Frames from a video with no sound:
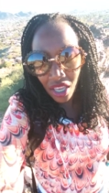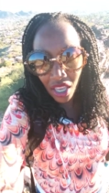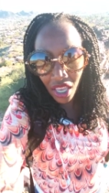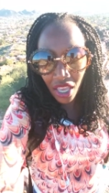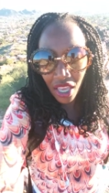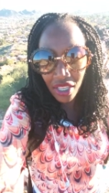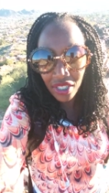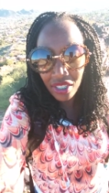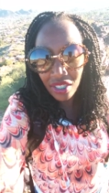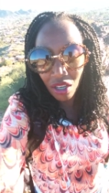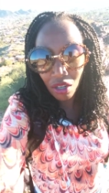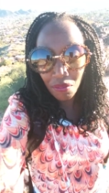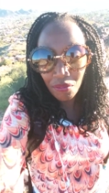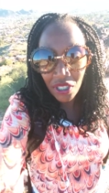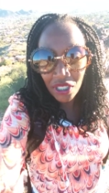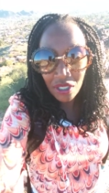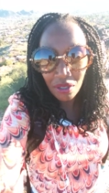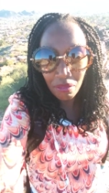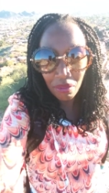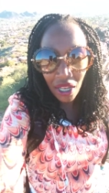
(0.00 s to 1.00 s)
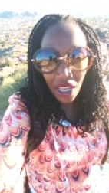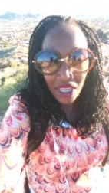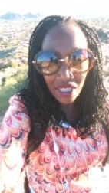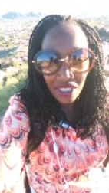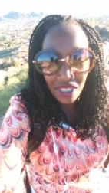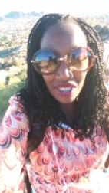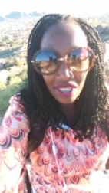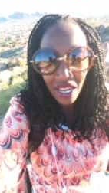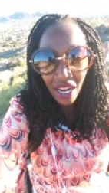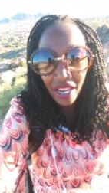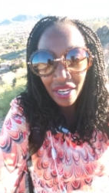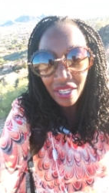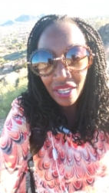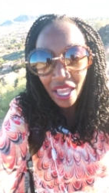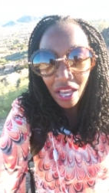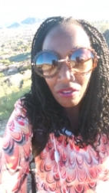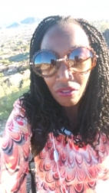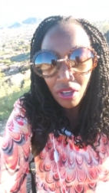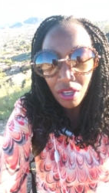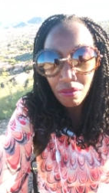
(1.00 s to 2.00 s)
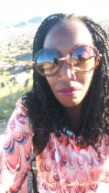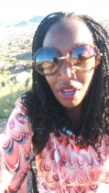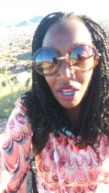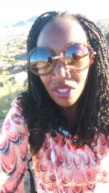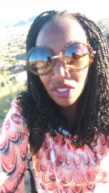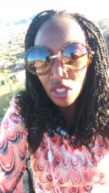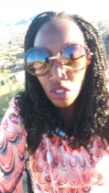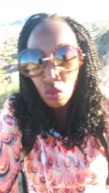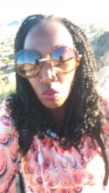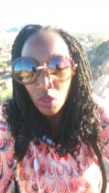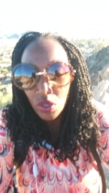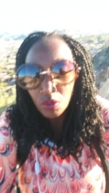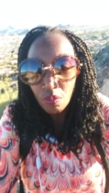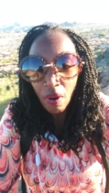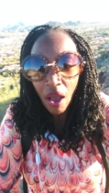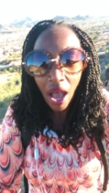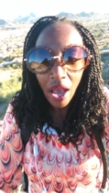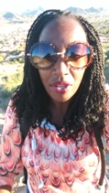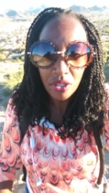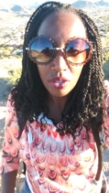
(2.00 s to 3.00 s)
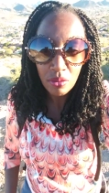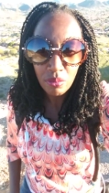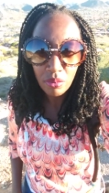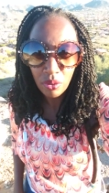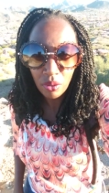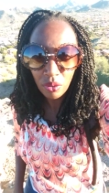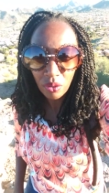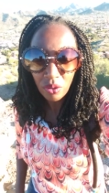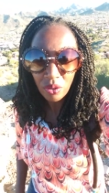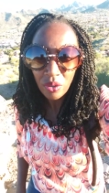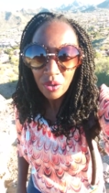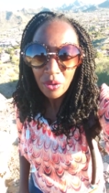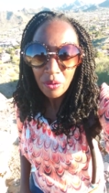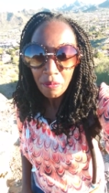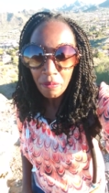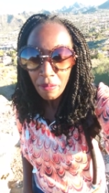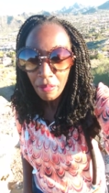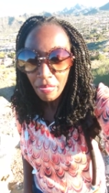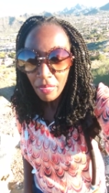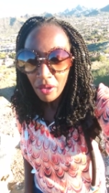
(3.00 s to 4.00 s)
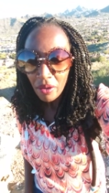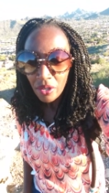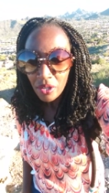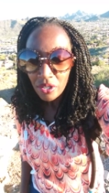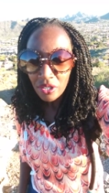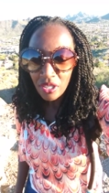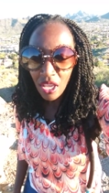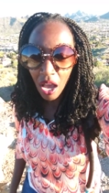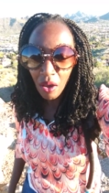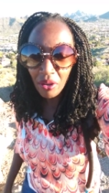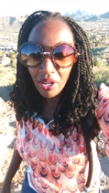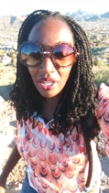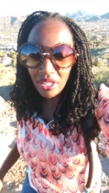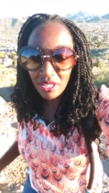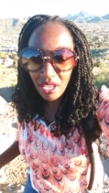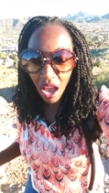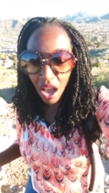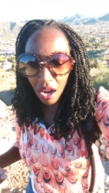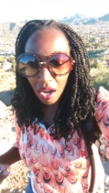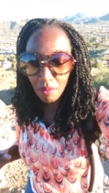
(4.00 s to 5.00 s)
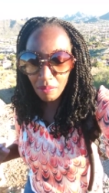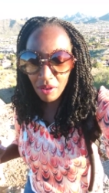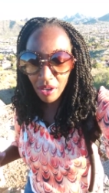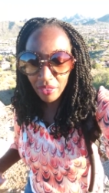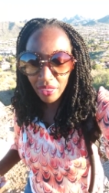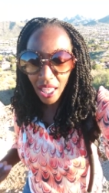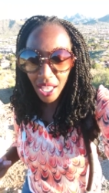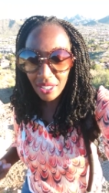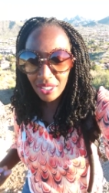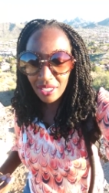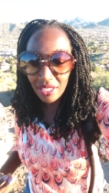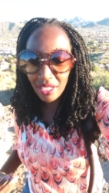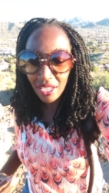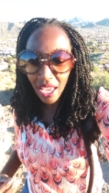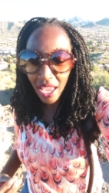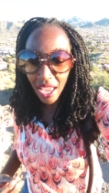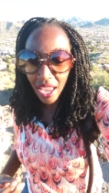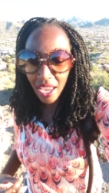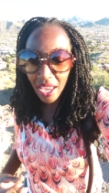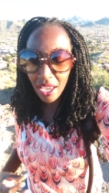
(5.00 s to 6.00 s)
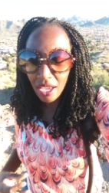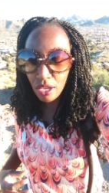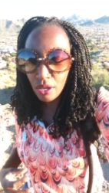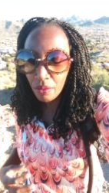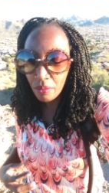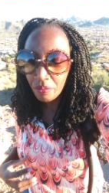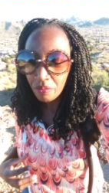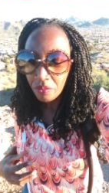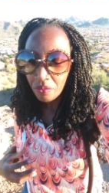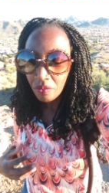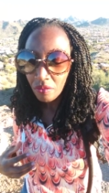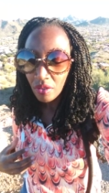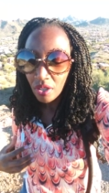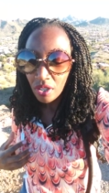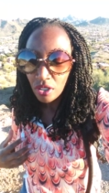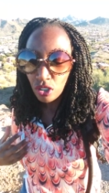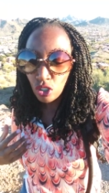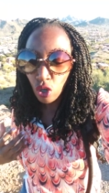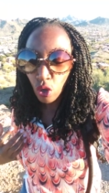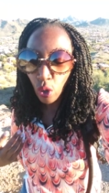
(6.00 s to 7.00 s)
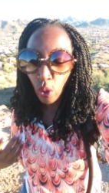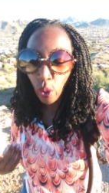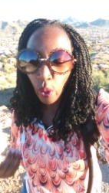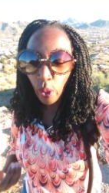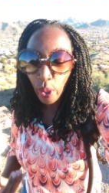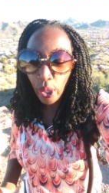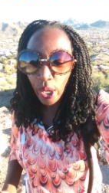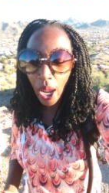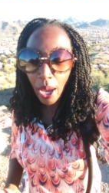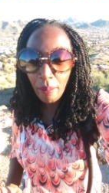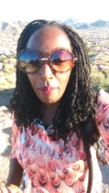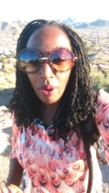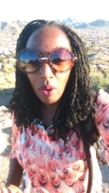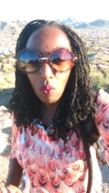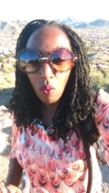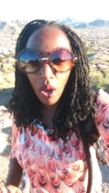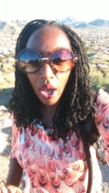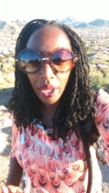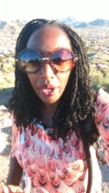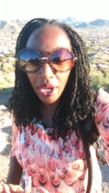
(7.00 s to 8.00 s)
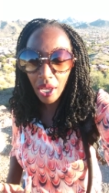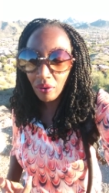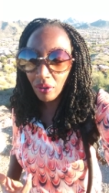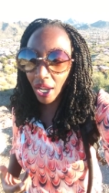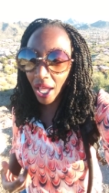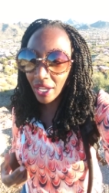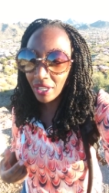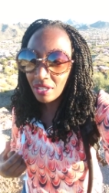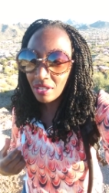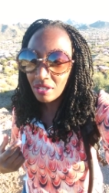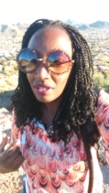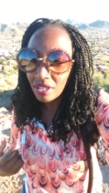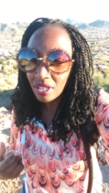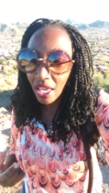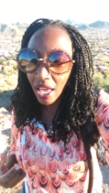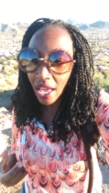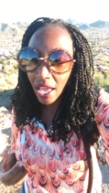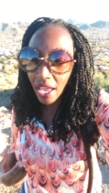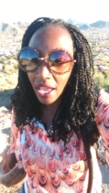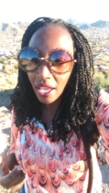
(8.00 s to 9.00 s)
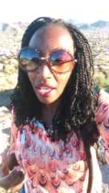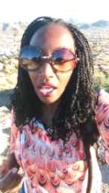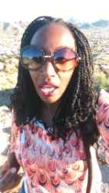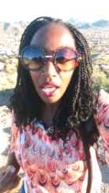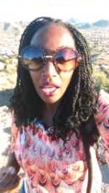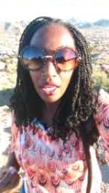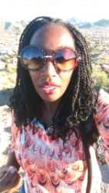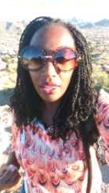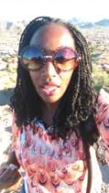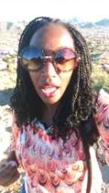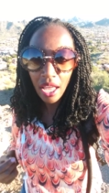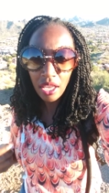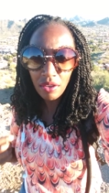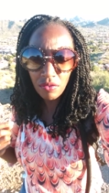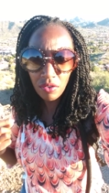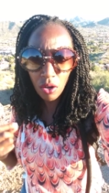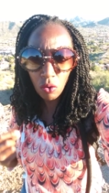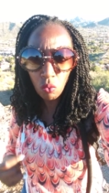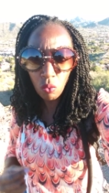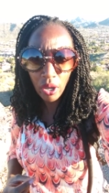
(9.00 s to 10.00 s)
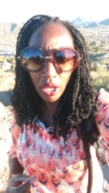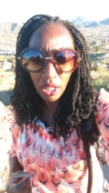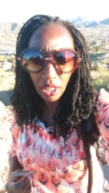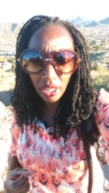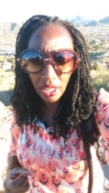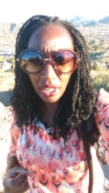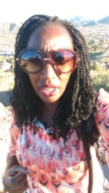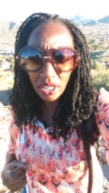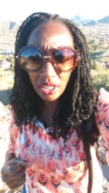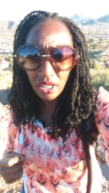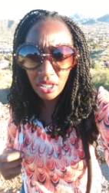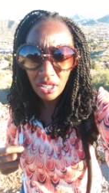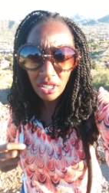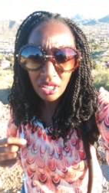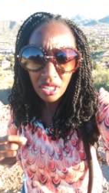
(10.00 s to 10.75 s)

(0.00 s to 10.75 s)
and took me to places that I never imagined was possible. So I want to talk about that today. So number one, I'd like to say that if you're willing